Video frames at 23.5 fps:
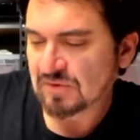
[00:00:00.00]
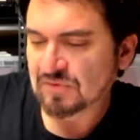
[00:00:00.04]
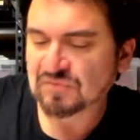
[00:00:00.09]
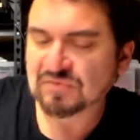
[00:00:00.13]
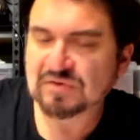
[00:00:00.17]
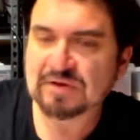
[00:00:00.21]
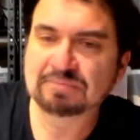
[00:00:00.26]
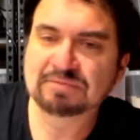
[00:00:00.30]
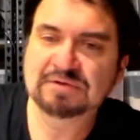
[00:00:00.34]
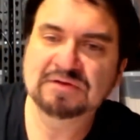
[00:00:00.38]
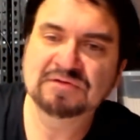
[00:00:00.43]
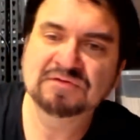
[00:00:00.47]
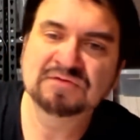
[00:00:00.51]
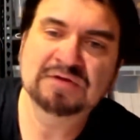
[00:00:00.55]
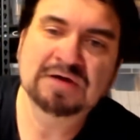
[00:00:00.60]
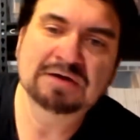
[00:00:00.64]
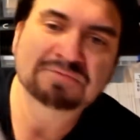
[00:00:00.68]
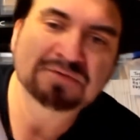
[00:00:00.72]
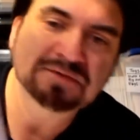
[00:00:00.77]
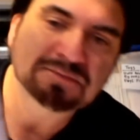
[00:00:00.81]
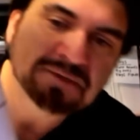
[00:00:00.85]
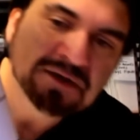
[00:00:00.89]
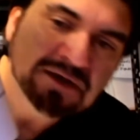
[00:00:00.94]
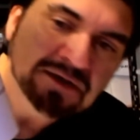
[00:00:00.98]

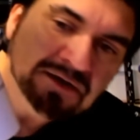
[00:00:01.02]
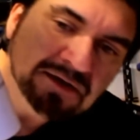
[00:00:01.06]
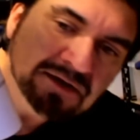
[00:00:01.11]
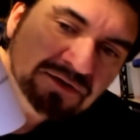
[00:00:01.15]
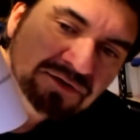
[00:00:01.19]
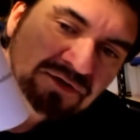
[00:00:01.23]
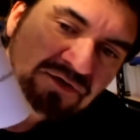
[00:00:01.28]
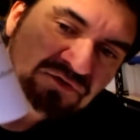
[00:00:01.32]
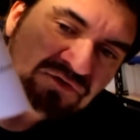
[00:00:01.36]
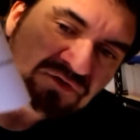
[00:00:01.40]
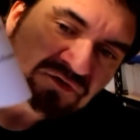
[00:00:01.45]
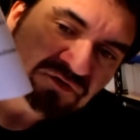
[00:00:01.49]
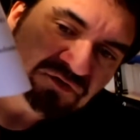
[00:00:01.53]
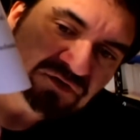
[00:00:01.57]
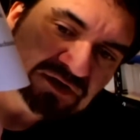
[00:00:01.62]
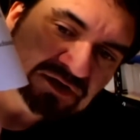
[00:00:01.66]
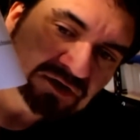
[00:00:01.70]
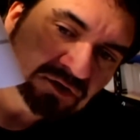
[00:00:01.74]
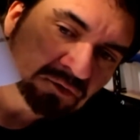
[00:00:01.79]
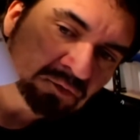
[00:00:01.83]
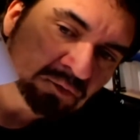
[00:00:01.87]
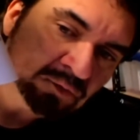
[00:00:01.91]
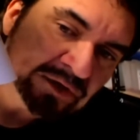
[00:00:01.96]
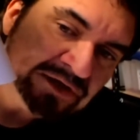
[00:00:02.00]
77. This is the
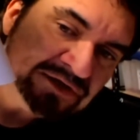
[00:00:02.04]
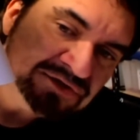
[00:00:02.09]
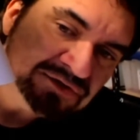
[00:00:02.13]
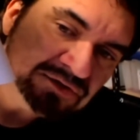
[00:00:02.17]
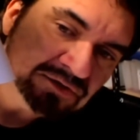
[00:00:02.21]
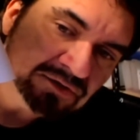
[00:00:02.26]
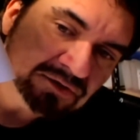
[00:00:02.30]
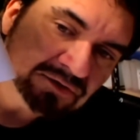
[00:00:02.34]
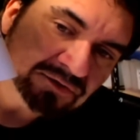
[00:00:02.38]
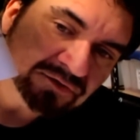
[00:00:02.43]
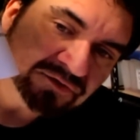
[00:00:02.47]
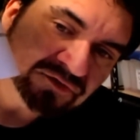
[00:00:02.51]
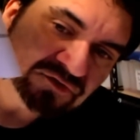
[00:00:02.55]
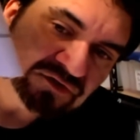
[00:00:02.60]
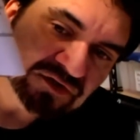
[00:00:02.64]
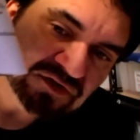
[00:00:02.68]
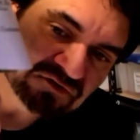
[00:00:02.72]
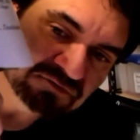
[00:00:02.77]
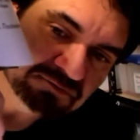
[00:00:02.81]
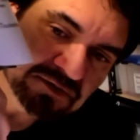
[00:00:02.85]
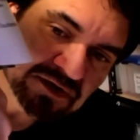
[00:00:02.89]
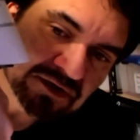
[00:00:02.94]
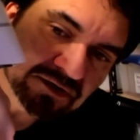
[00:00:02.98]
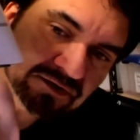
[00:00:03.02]
original
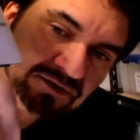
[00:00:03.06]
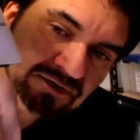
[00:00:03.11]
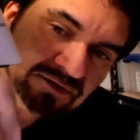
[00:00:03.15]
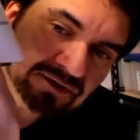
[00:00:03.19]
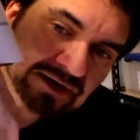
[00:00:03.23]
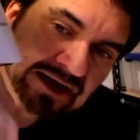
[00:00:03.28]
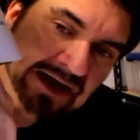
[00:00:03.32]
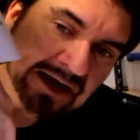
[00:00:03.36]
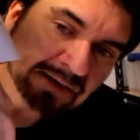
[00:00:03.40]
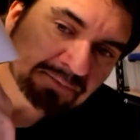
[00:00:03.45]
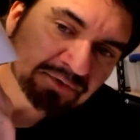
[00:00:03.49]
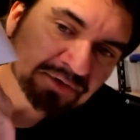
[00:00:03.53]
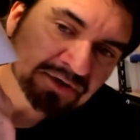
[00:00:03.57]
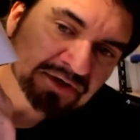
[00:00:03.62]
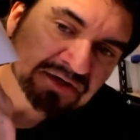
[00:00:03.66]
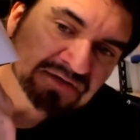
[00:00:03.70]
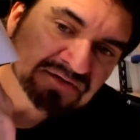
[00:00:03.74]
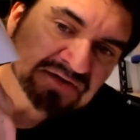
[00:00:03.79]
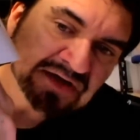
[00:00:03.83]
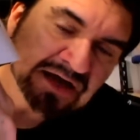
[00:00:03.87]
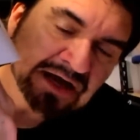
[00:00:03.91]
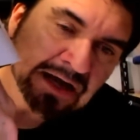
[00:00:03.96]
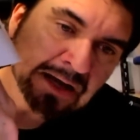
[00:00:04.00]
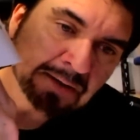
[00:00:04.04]
Steve Miller,
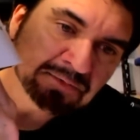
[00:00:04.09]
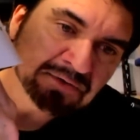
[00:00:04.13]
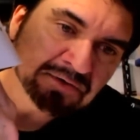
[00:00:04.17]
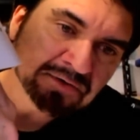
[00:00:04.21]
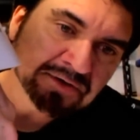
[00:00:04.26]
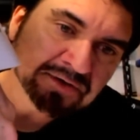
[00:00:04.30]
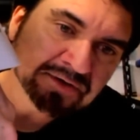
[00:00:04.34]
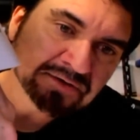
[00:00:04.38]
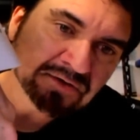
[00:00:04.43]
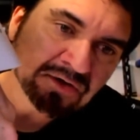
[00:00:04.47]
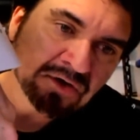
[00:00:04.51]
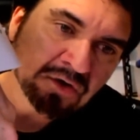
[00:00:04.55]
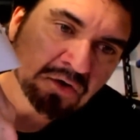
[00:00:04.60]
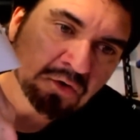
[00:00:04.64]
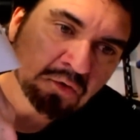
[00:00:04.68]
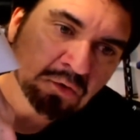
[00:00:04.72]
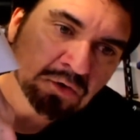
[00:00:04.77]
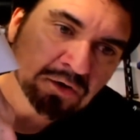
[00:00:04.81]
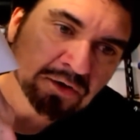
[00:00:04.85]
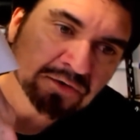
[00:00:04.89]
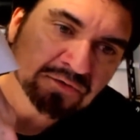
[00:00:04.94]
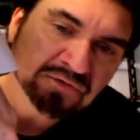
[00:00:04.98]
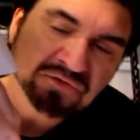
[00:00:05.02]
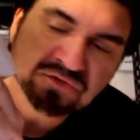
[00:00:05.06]
Abracadabra and the whole
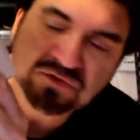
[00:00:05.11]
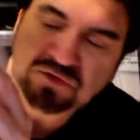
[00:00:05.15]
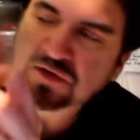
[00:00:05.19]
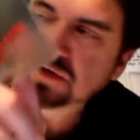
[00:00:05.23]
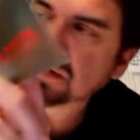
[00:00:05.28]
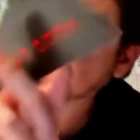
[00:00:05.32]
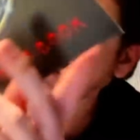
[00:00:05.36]
works.